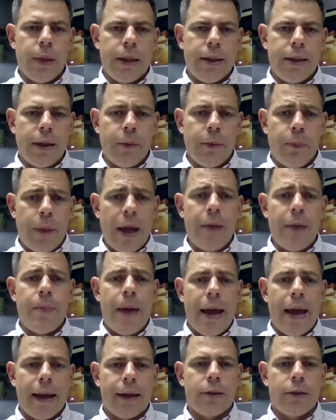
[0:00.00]
But
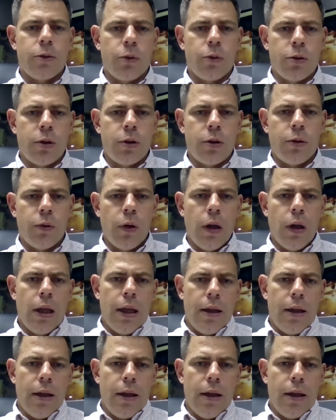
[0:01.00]
payback is also